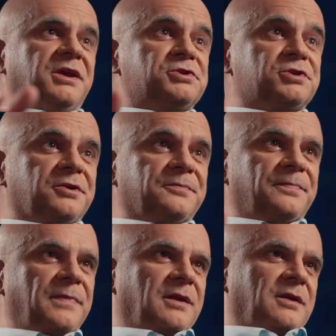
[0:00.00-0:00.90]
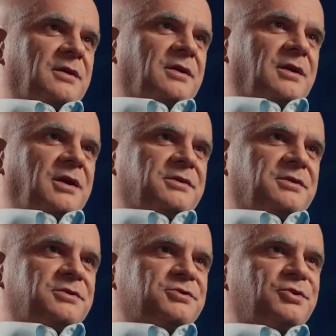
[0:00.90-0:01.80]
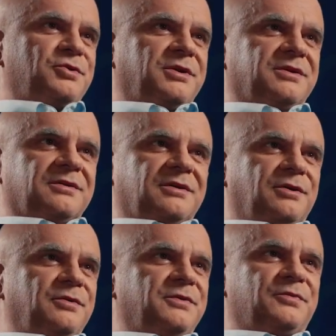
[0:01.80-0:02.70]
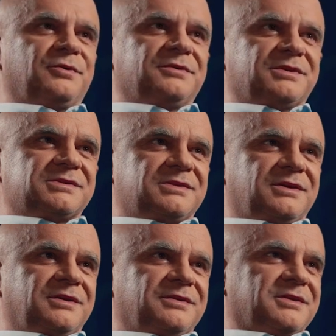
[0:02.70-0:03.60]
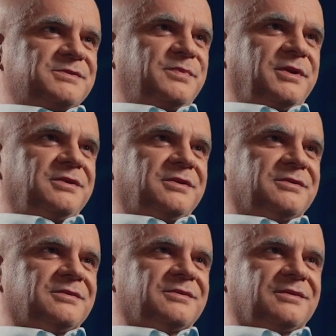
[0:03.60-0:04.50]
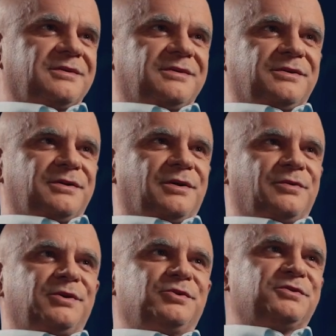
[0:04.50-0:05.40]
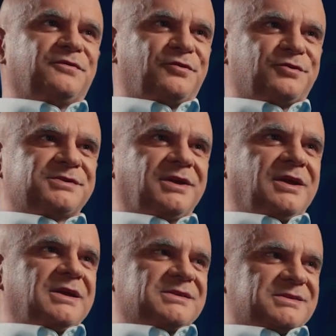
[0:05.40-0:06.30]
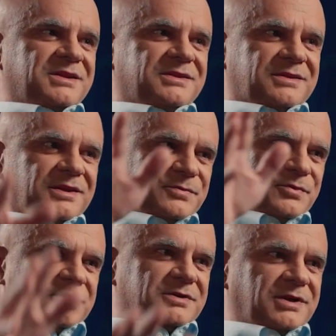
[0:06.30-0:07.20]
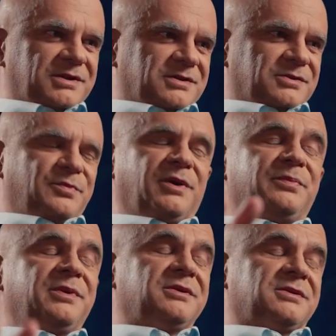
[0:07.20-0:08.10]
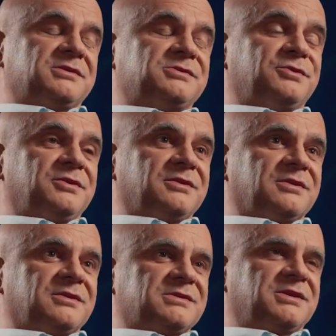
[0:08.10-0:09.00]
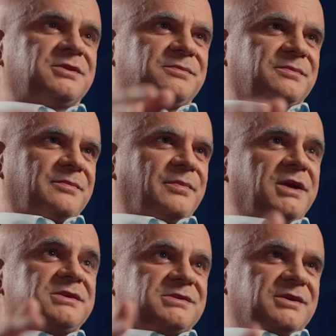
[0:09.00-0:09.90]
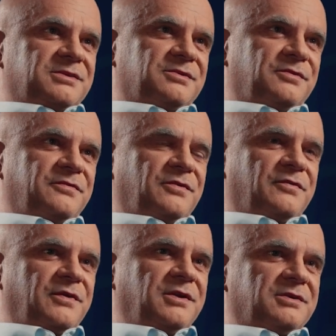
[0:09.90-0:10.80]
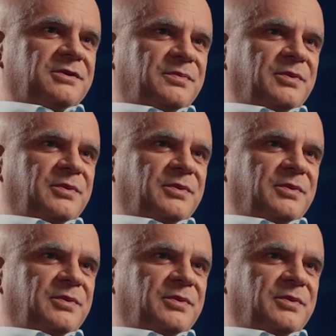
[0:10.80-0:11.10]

nature and showing how the world is done, explaining our universe. That would create, to my opinion, a certain set mindset of younger